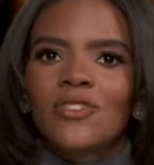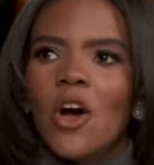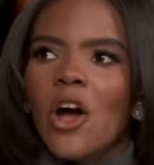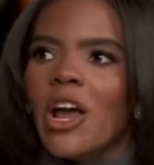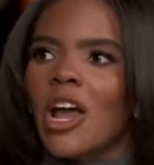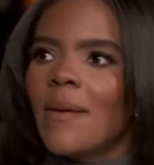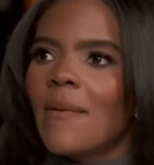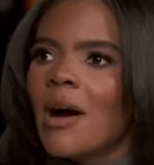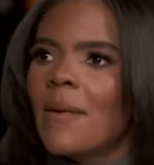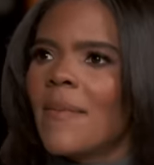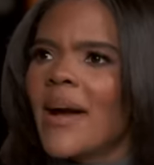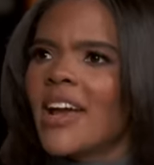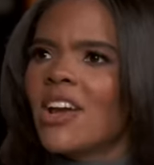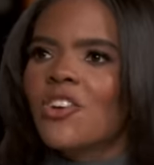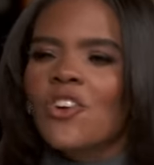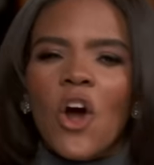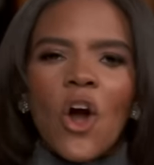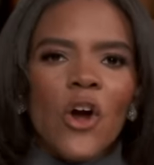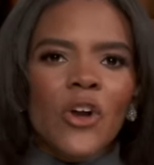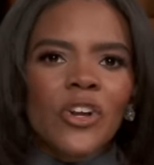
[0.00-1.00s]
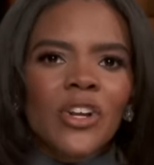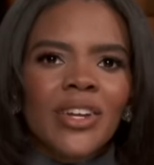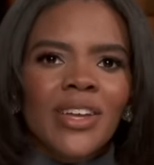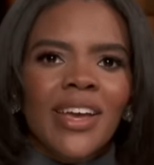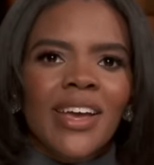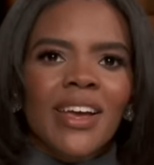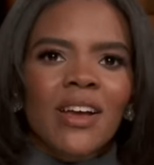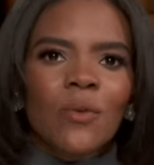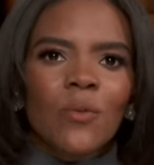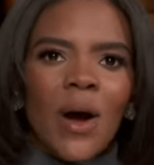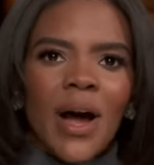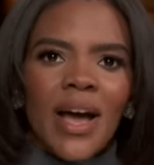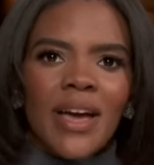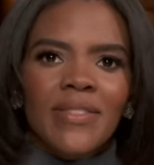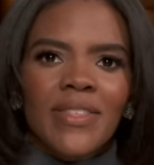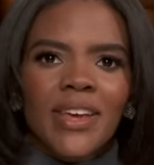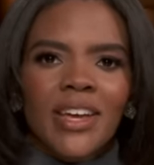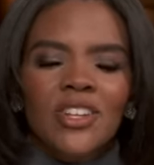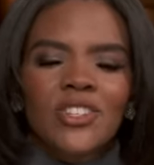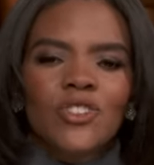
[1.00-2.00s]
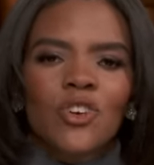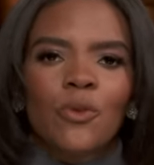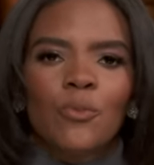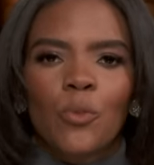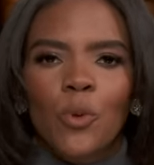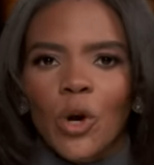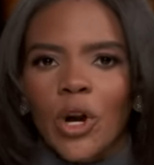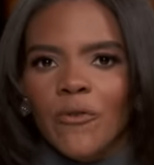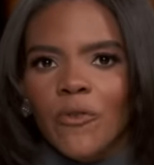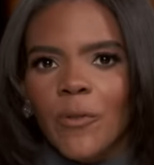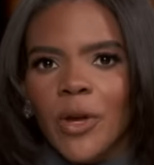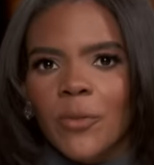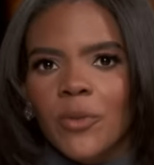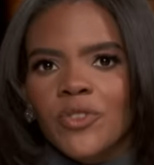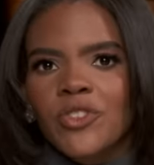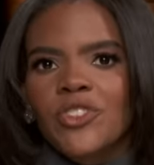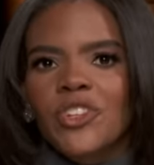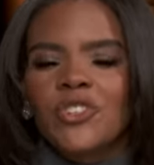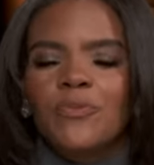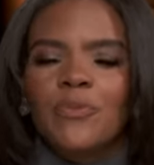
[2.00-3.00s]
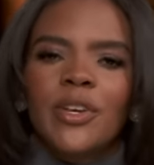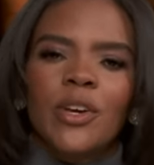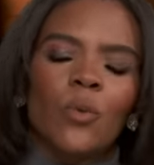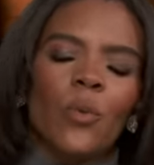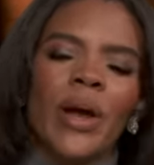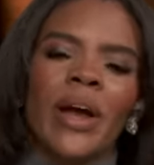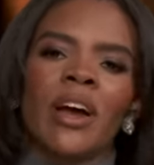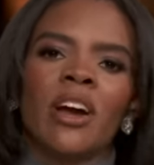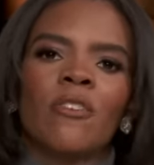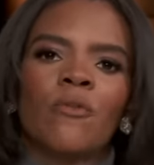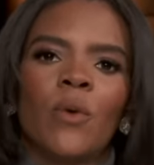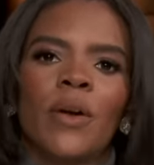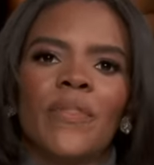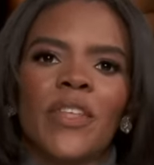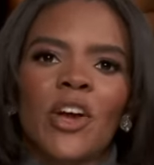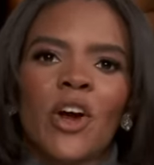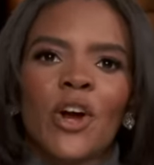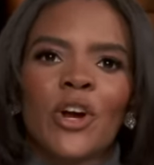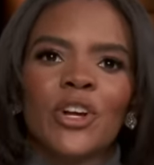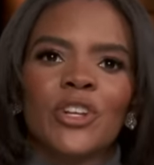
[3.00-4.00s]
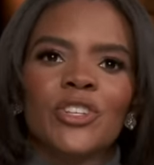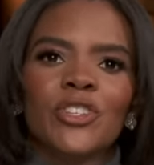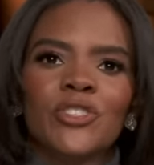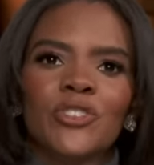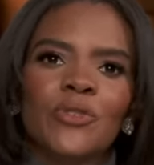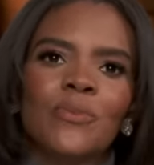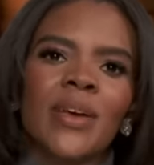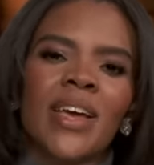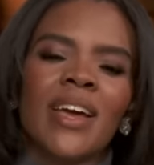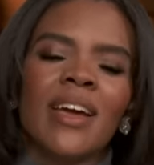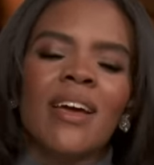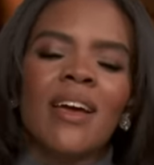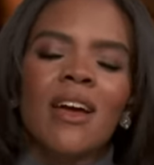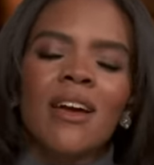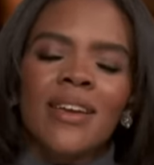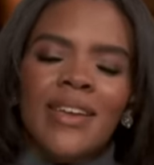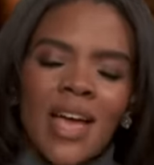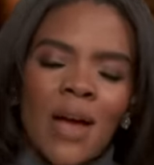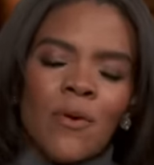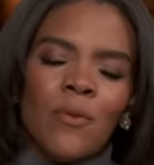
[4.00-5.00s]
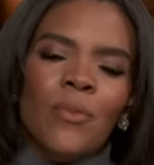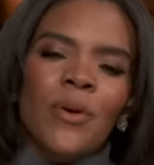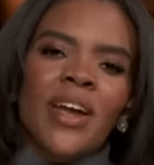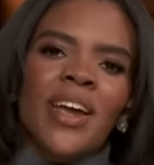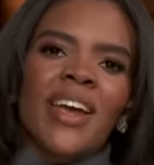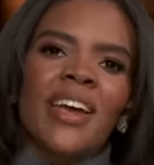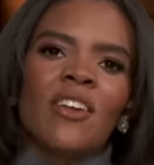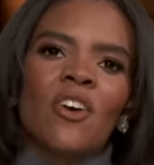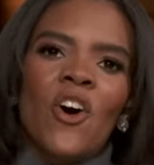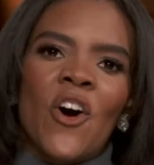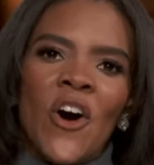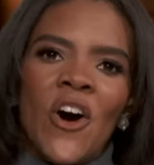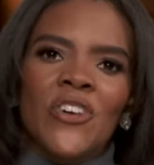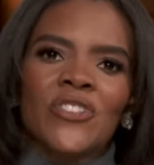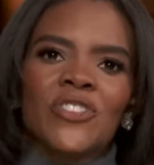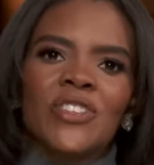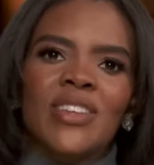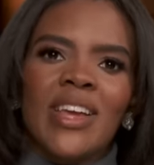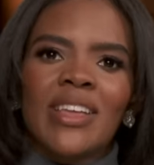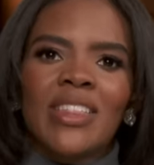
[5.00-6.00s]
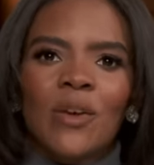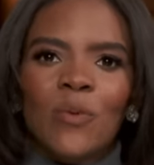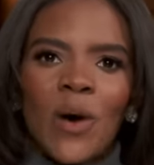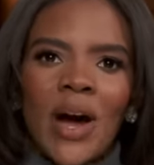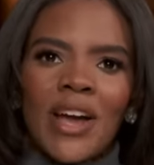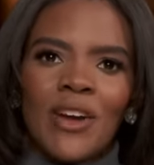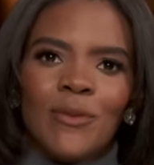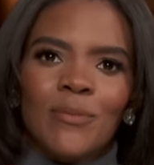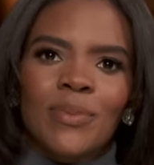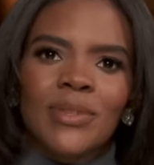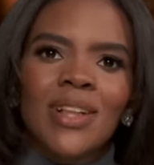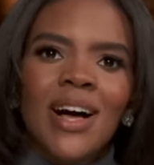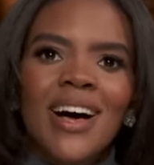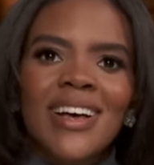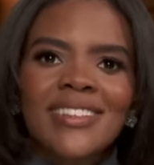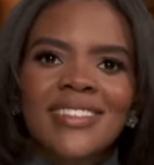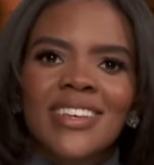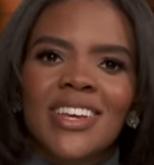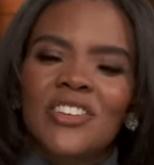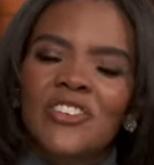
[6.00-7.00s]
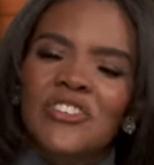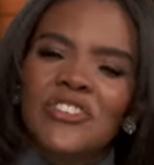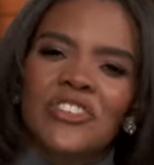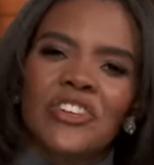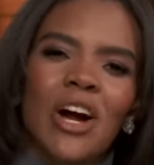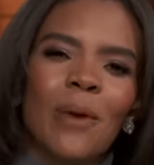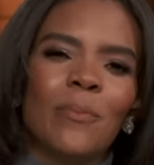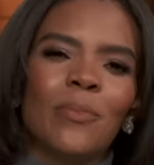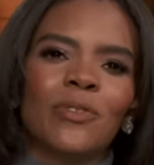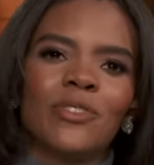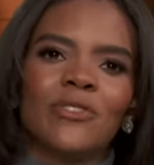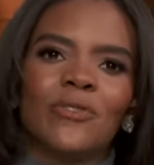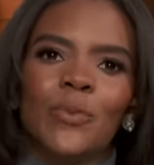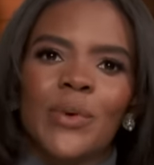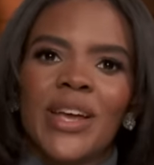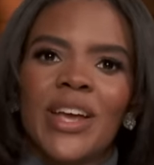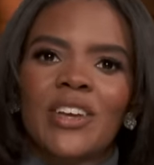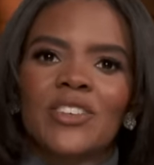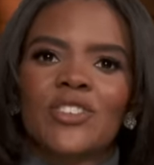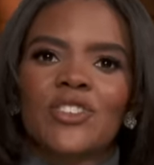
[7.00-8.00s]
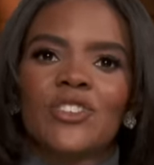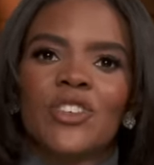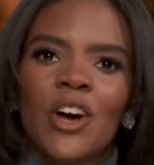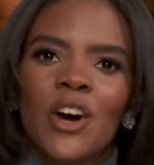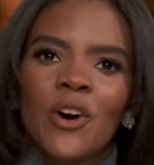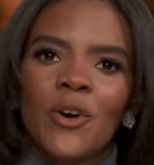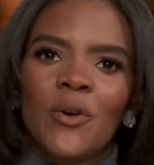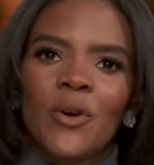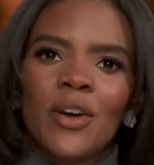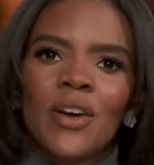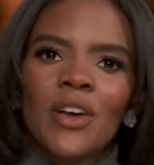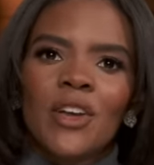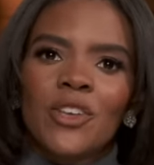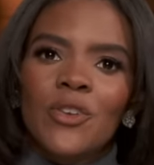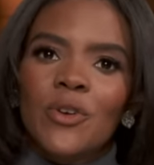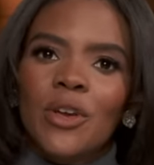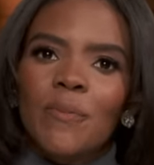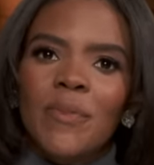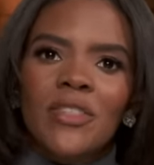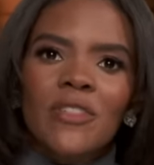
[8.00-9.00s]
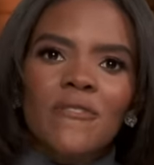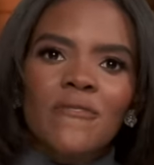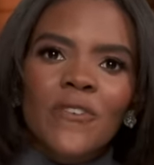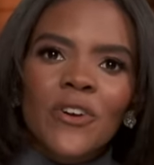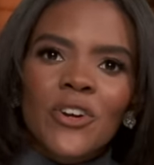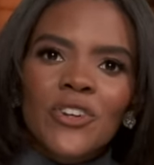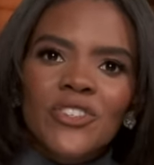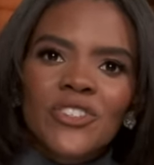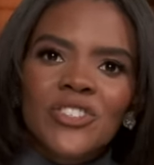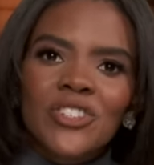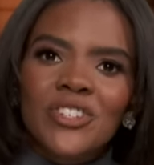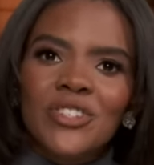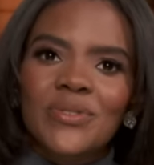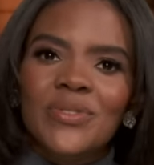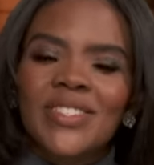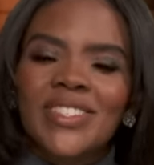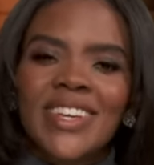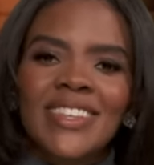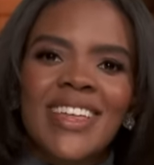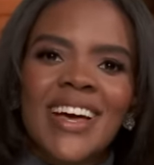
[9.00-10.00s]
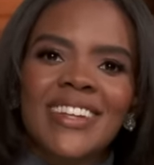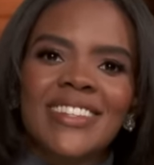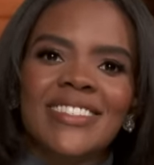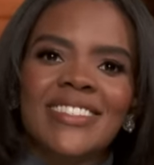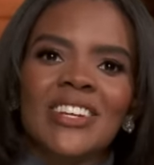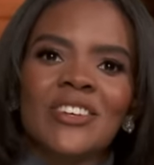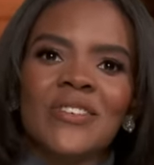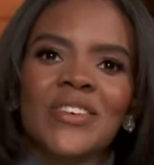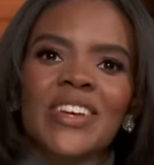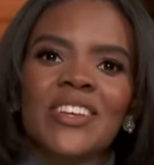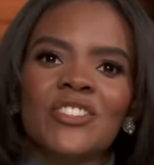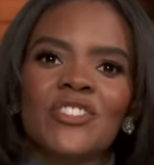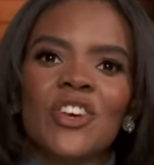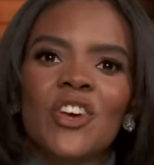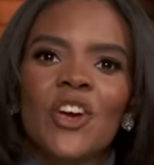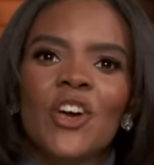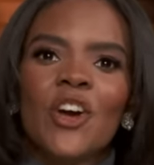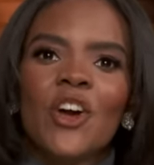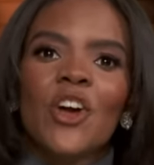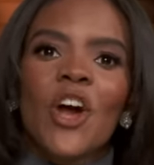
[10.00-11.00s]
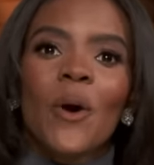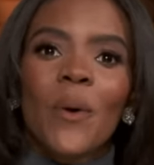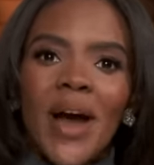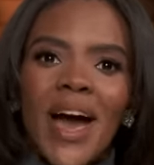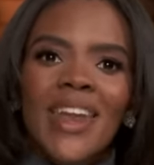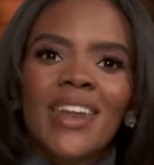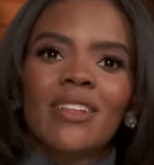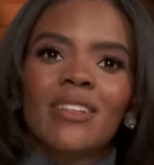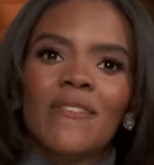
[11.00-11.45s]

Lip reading: talking about my gardening, why I think it's so important for people to just be aware of what they are consuming. Yeah, we're bringing it all to Daily Wire Plus in just a couple of weeks. So you can be the first to see that series. Go ahead and